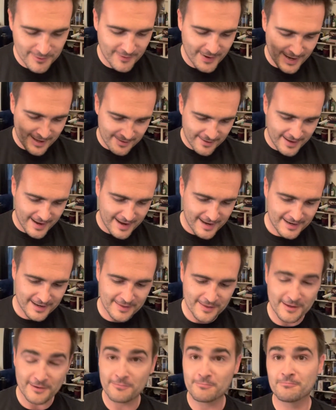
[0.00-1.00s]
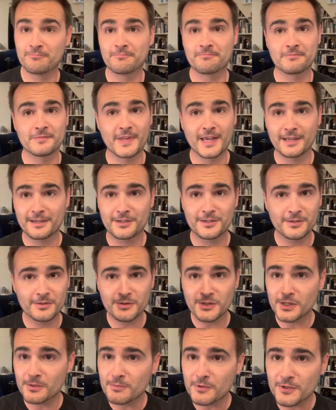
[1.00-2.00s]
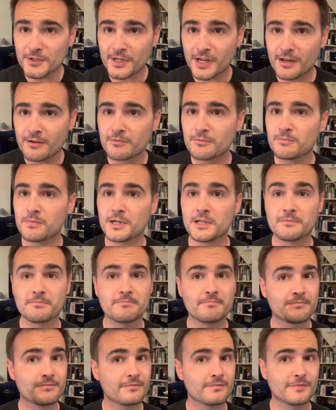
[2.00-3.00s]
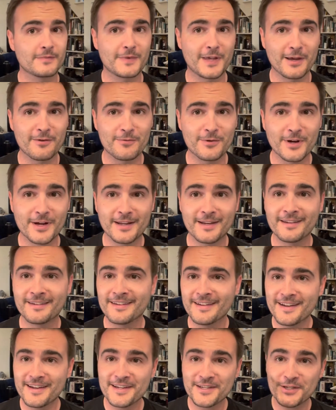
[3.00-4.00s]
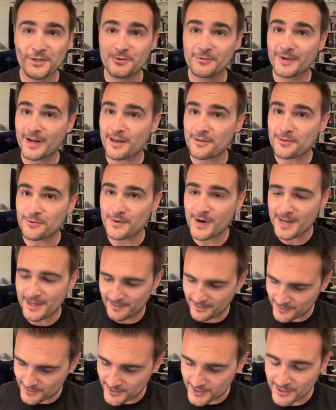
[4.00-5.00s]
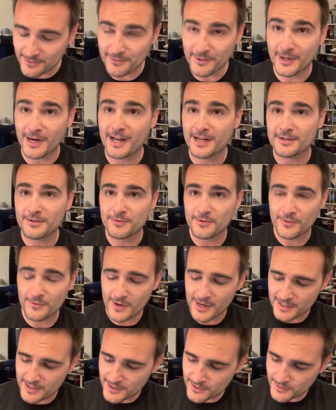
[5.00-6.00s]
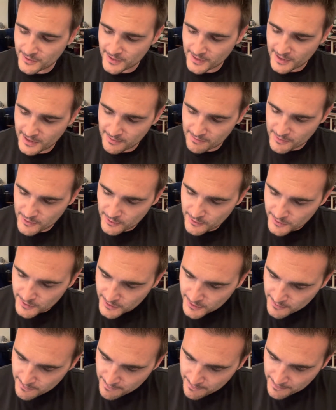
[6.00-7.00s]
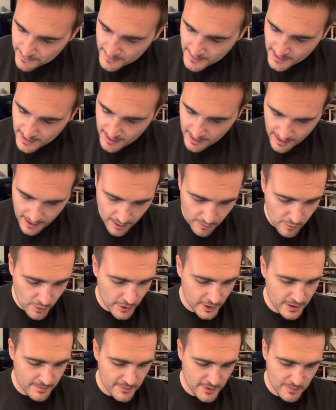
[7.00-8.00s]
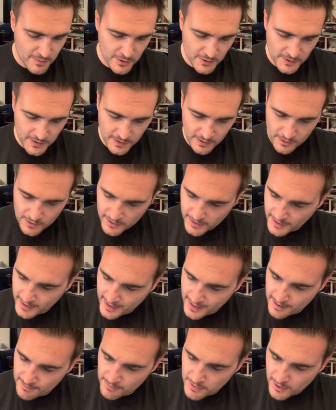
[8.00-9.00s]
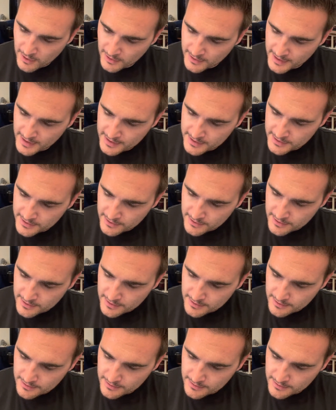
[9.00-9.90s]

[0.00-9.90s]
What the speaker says: got that, and then next, simple stuff, but can't forget it. So we've got thread, and there's different kinds of thread used in boots. We're going to be mostly looking at polyester